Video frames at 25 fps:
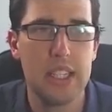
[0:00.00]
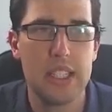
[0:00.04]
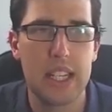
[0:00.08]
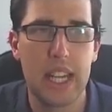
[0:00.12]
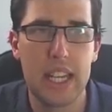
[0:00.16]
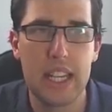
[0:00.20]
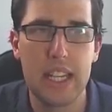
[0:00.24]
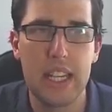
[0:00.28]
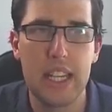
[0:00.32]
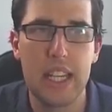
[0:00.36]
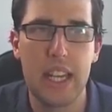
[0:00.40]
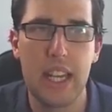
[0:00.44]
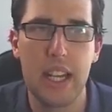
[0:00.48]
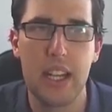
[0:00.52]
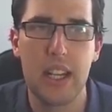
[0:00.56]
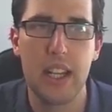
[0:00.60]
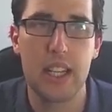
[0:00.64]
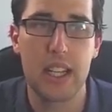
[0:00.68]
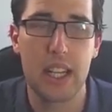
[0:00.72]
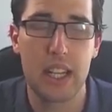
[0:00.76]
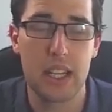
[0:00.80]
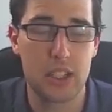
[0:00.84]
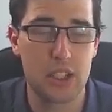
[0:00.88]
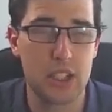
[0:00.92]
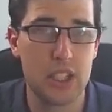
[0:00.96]
Take it out,
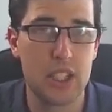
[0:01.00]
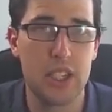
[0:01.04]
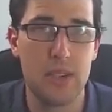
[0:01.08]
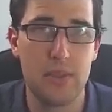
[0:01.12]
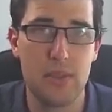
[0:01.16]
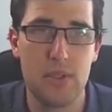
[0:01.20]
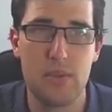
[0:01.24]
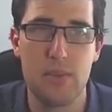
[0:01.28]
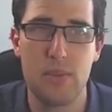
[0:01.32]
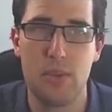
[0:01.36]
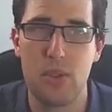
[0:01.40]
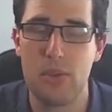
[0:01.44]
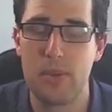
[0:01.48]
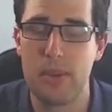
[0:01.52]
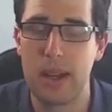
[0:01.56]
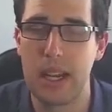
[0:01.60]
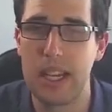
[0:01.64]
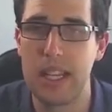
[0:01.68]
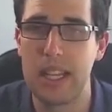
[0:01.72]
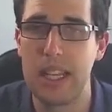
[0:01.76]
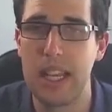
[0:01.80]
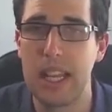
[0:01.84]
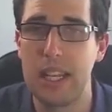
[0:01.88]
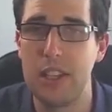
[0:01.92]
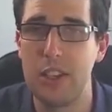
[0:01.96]
it actually gives you more
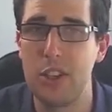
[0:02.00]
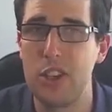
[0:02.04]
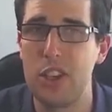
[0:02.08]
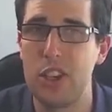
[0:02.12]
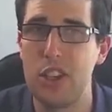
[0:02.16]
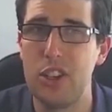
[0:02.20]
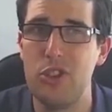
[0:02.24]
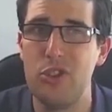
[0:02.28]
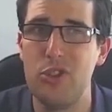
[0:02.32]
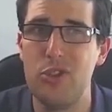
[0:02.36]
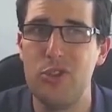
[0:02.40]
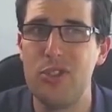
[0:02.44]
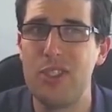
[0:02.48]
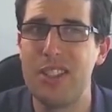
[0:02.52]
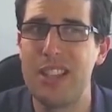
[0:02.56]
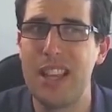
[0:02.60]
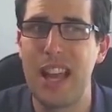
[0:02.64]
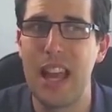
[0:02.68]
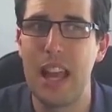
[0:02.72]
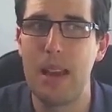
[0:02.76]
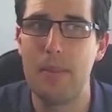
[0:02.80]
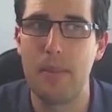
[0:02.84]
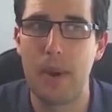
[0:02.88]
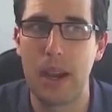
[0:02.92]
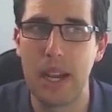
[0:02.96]
money, and you can use
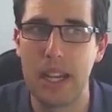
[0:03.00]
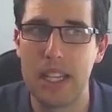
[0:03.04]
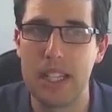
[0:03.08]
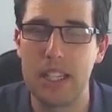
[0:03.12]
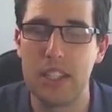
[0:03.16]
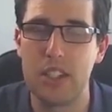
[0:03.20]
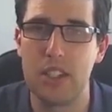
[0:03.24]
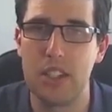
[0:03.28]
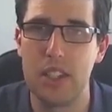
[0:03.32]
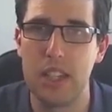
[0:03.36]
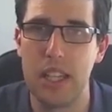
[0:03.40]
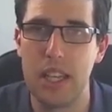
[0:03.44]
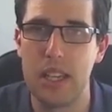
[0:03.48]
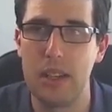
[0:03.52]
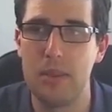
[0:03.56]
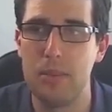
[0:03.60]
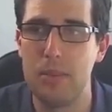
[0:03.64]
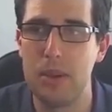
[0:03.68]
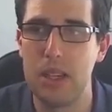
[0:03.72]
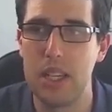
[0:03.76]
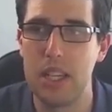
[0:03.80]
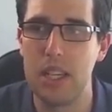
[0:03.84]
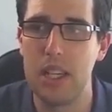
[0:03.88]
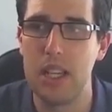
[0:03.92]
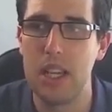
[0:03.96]
that money to then
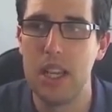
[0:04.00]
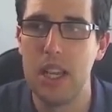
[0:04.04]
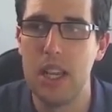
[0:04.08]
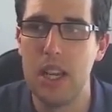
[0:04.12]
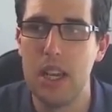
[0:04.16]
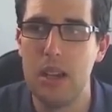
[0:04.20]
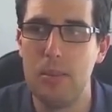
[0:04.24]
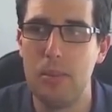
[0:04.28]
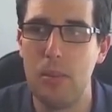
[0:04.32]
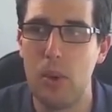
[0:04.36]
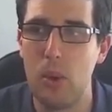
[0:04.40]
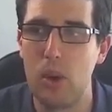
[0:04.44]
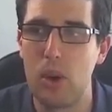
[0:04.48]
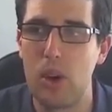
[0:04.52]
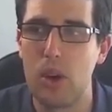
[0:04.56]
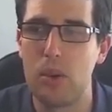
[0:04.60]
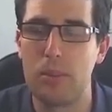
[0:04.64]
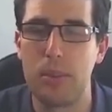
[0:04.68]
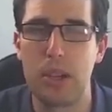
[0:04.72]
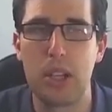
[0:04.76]
be more,